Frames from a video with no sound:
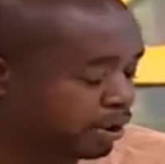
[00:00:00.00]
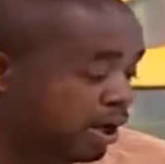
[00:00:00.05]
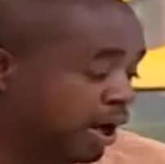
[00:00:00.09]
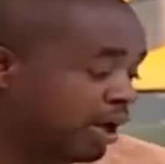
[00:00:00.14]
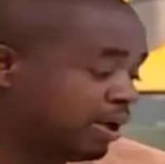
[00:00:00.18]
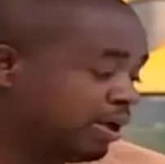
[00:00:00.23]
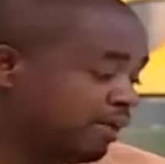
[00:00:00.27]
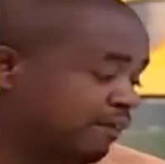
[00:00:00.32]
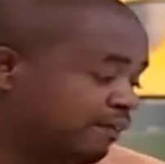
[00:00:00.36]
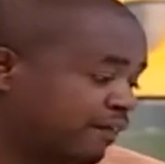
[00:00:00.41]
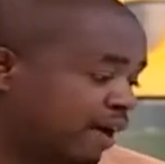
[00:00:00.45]
And
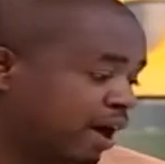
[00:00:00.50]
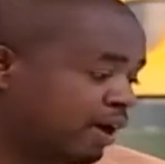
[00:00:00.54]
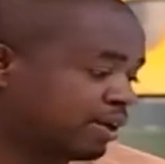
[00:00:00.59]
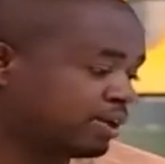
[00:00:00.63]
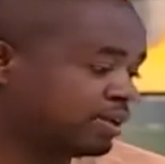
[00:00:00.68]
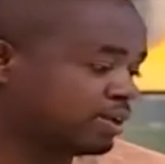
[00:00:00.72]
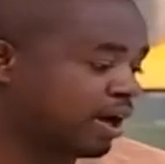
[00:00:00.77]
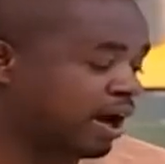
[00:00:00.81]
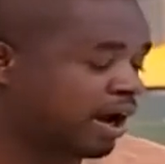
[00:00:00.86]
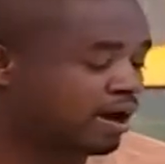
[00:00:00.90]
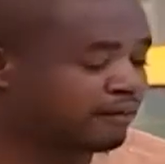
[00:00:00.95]
in
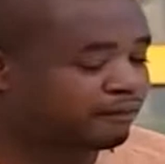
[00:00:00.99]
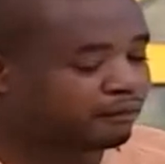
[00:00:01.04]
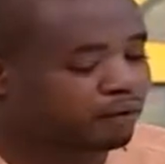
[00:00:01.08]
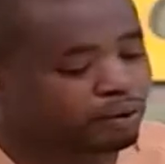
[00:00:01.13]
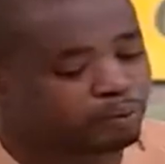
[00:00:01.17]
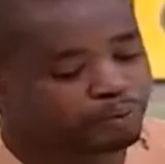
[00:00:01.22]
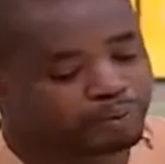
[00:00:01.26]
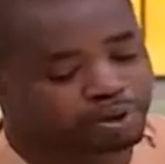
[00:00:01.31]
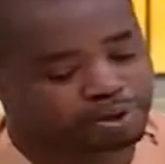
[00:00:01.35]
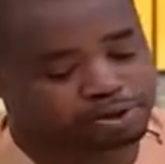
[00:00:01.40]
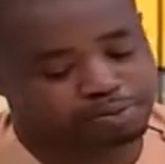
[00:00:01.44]
fact, I've
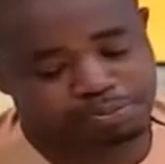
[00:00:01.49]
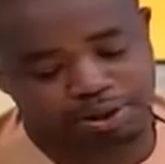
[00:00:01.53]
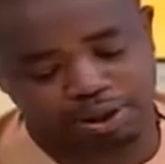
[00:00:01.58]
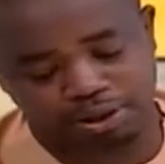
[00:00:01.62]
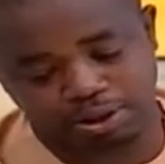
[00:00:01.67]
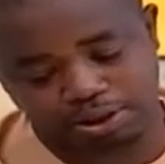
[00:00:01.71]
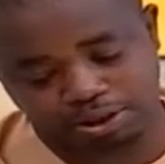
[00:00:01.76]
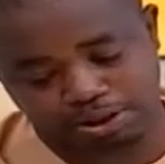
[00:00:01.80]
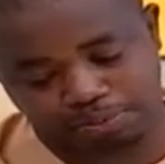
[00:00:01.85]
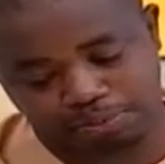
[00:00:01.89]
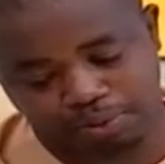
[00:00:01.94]
always made
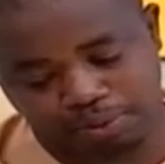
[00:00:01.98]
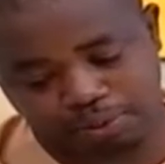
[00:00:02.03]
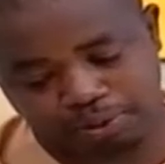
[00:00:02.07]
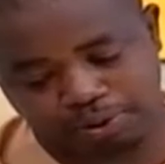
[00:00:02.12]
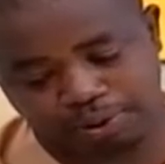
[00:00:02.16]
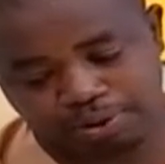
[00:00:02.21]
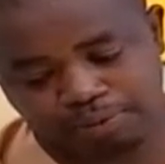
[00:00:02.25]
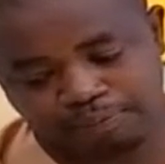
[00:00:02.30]
this point